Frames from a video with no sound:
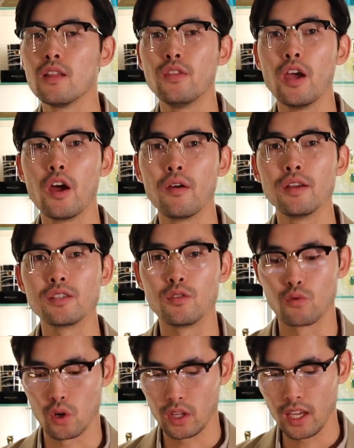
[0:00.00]
There isn't
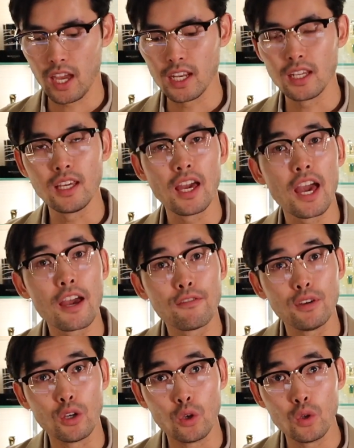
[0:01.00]
really any
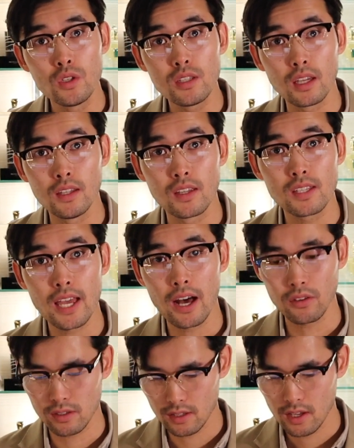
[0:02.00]
heavy ouds in this
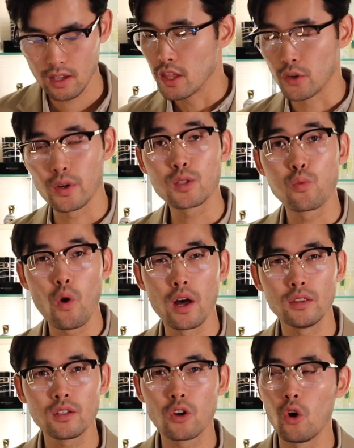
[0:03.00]
house. There is
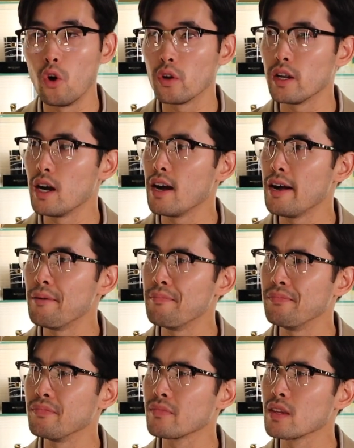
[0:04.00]
one called
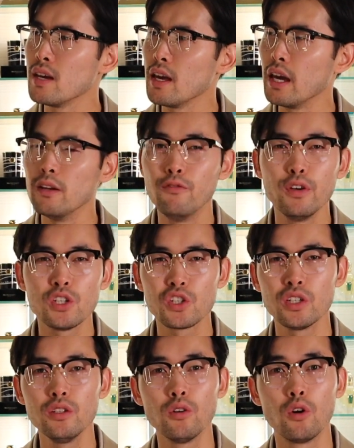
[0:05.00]

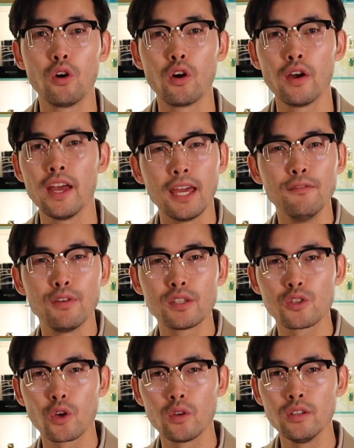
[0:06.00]
Envision or
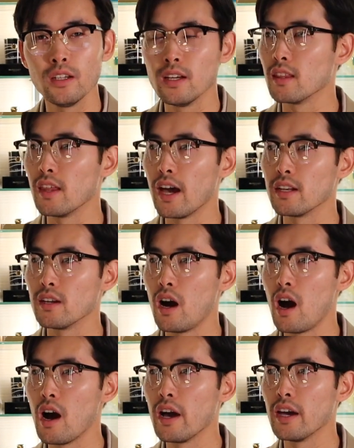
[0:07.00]
Envision that
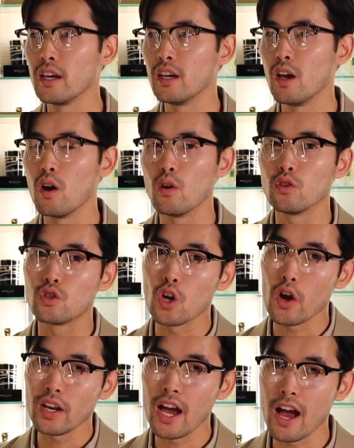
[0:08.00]
I
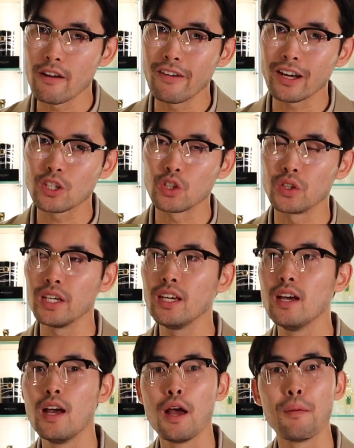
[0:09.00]
don't have
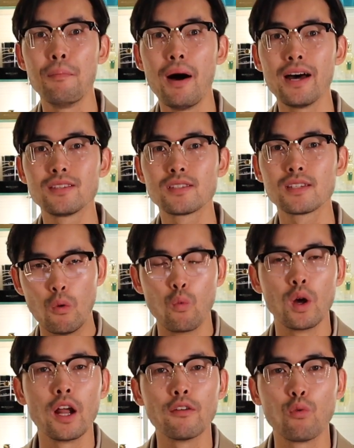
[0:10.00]
actually, but
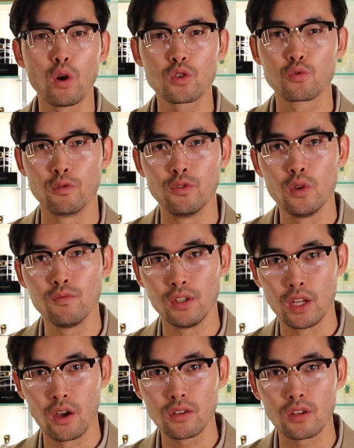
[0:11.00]
when I've watched review
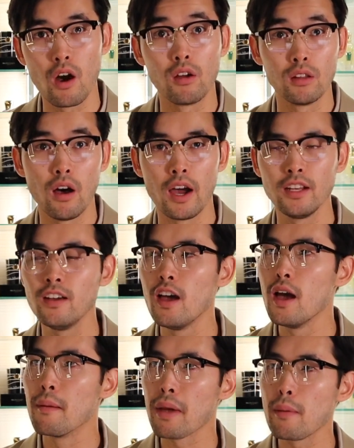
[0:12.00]
videos online,
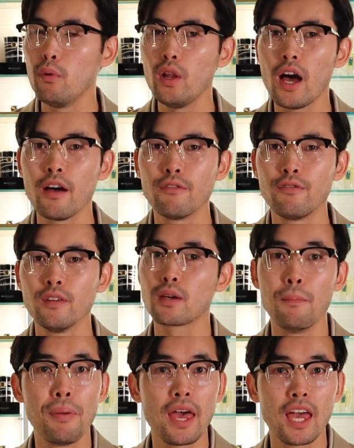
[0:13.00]
people have
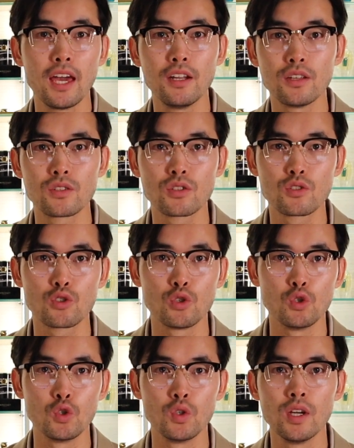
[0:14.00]
compared it
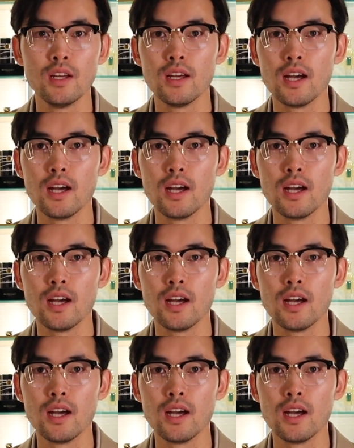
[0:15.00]
to